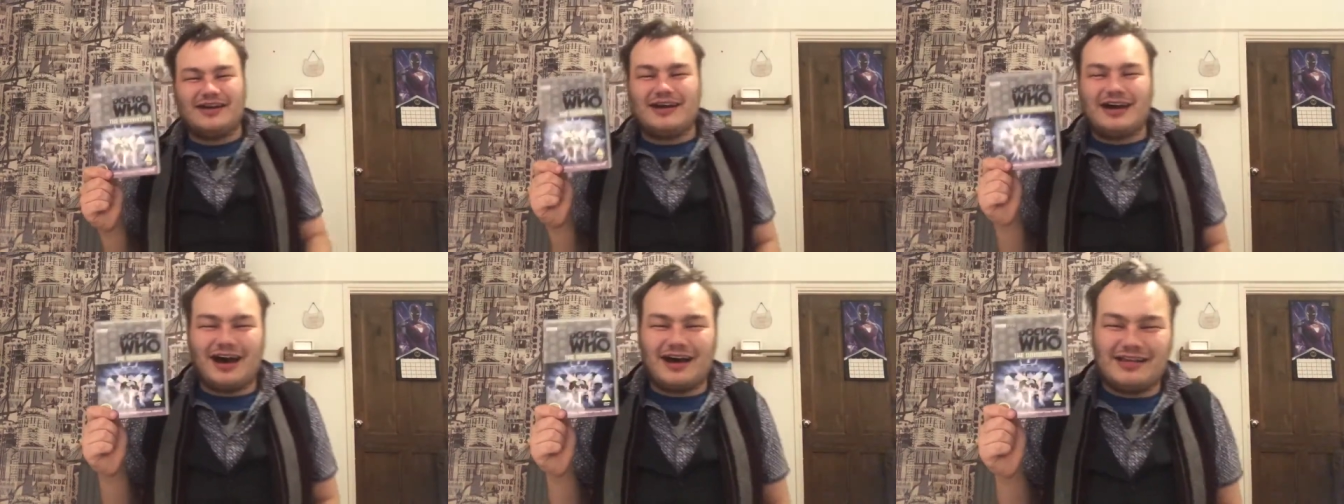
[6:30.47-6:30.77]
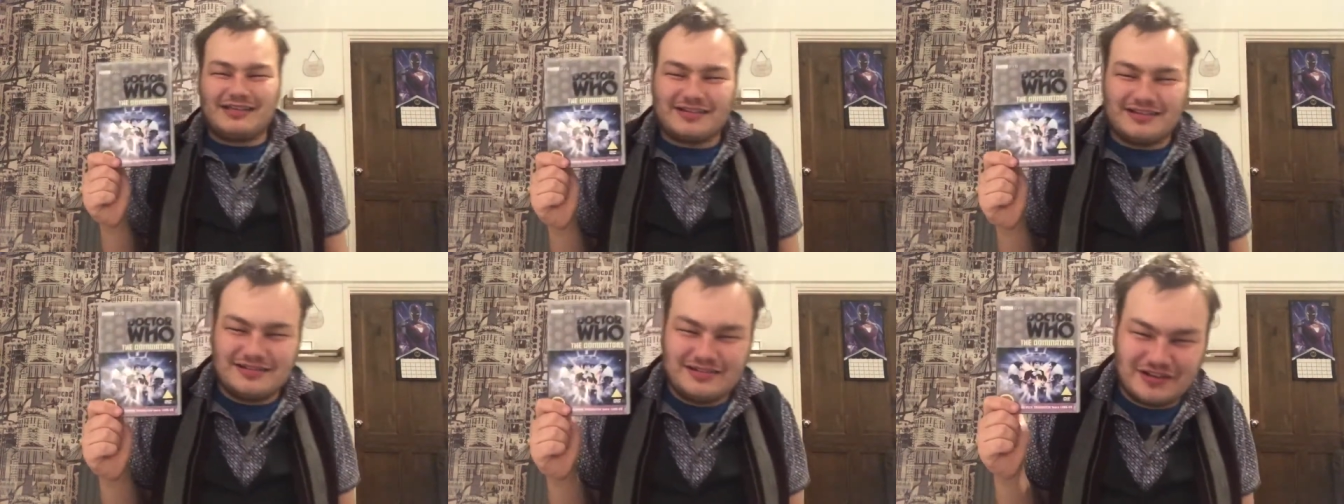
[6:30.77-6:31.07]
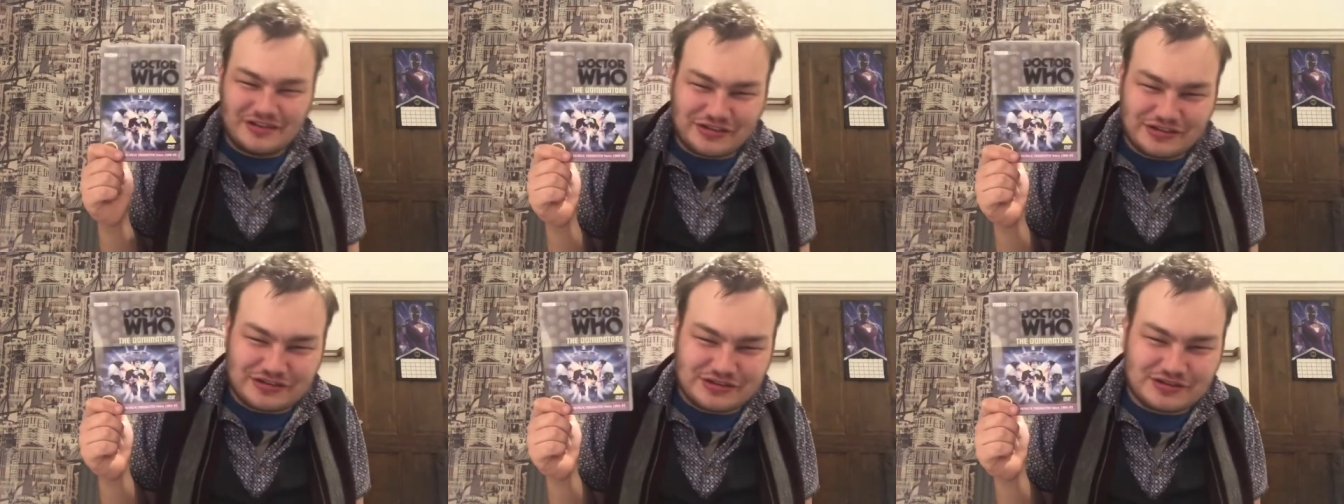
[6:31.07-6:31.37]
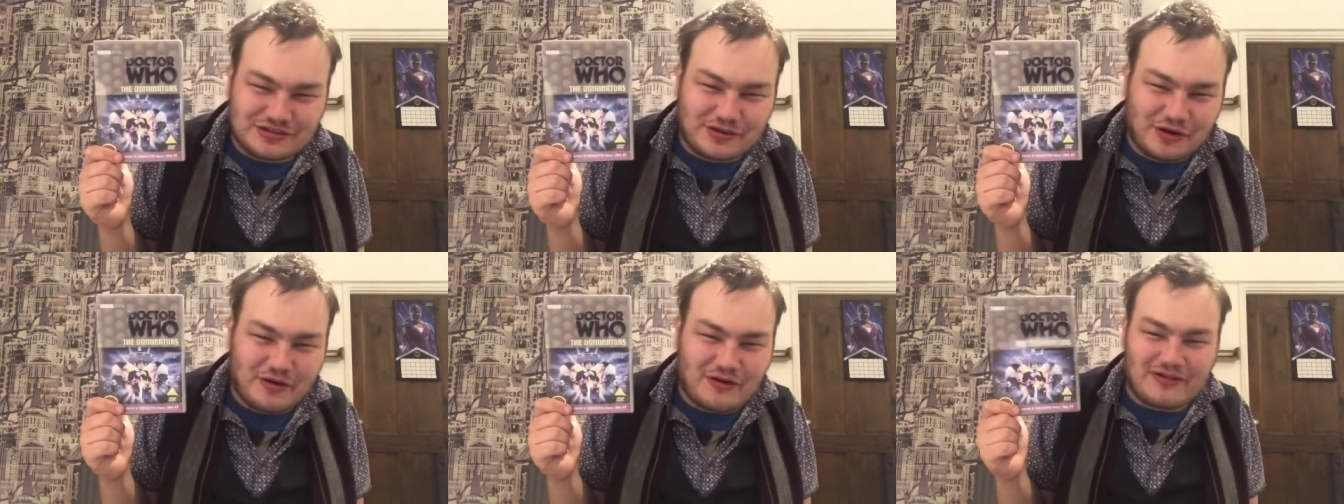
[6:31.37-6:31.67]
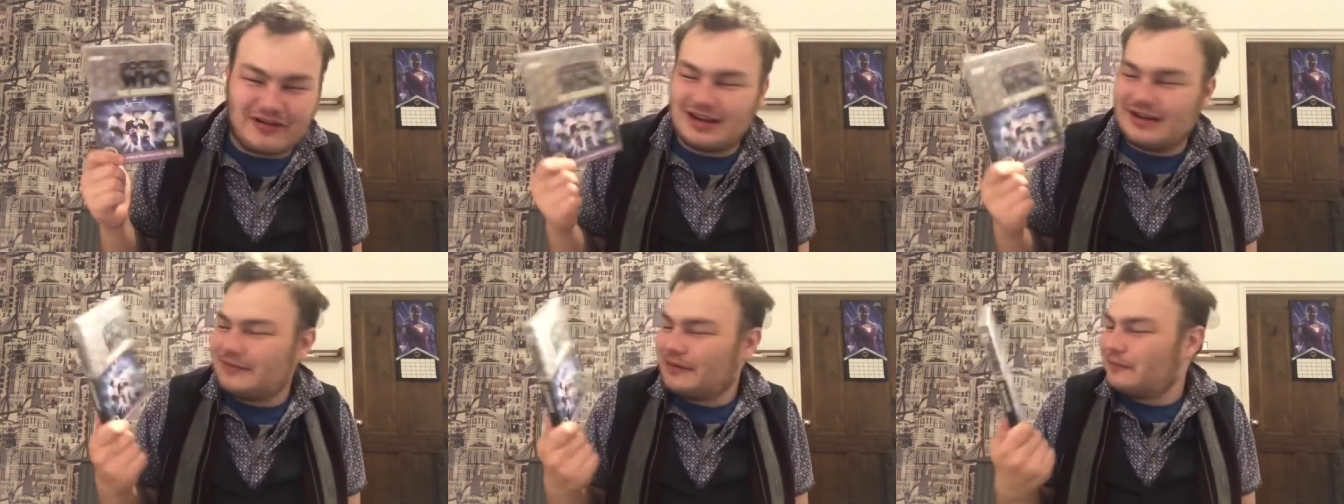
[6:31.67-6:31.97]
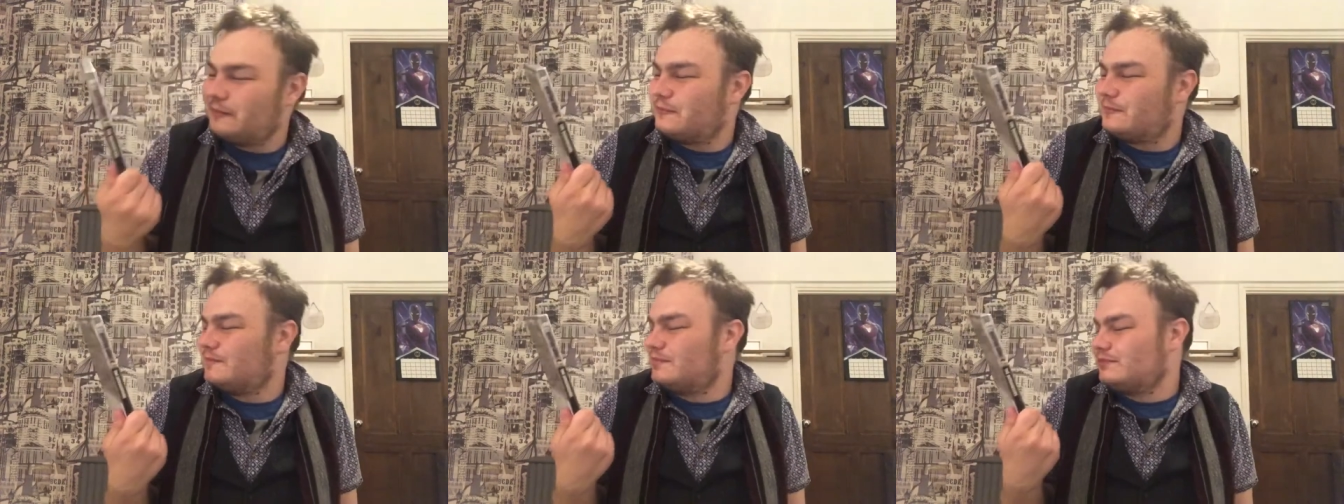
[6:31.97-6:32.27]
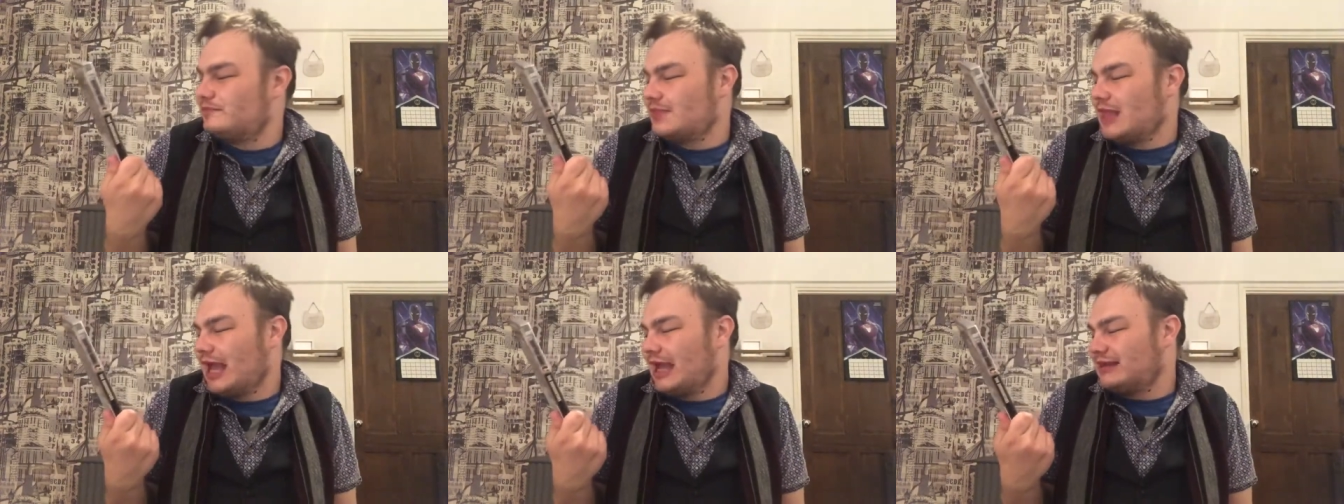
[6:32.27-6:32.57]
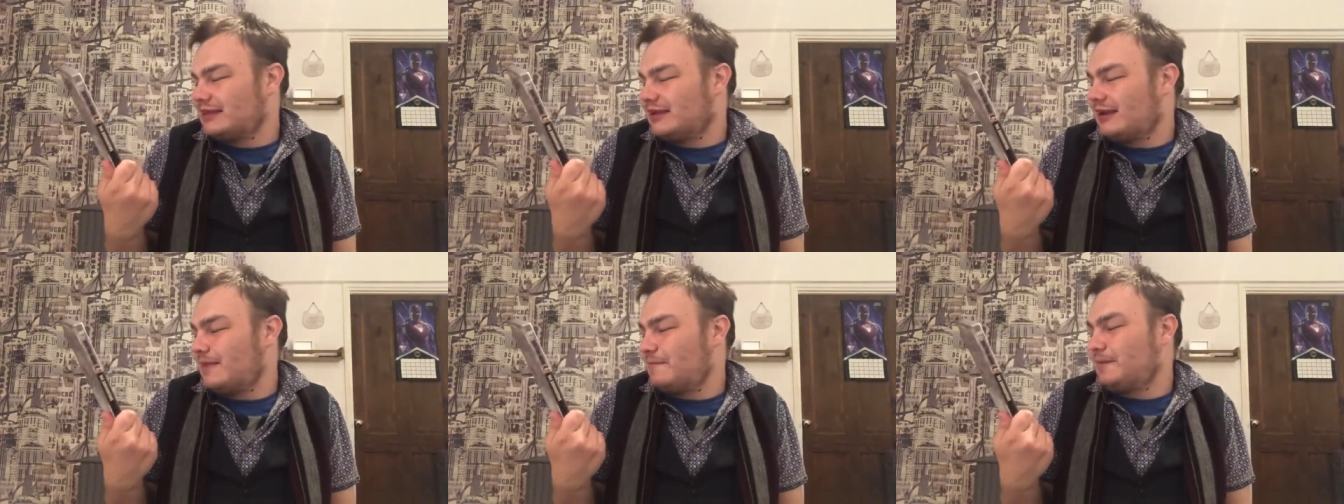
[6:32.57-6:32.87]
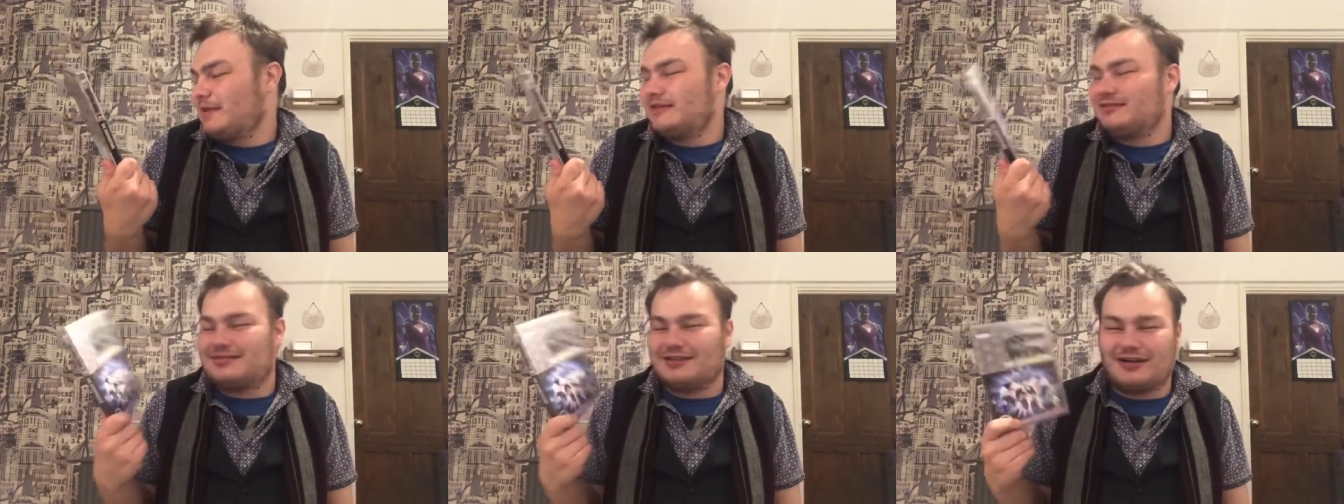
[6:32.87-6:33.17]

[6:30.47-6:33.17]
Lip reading: That's another story about hating hippies.